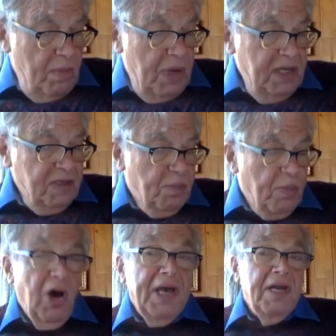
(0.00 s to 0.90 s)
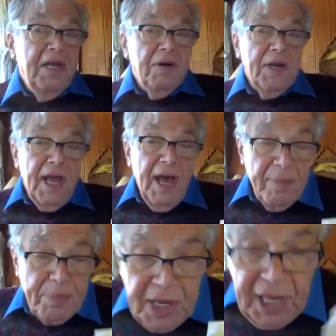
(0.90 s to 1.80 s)
but his pioneering
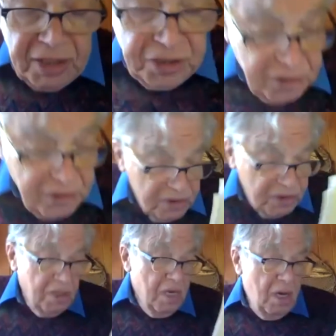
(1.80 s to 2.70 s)
applications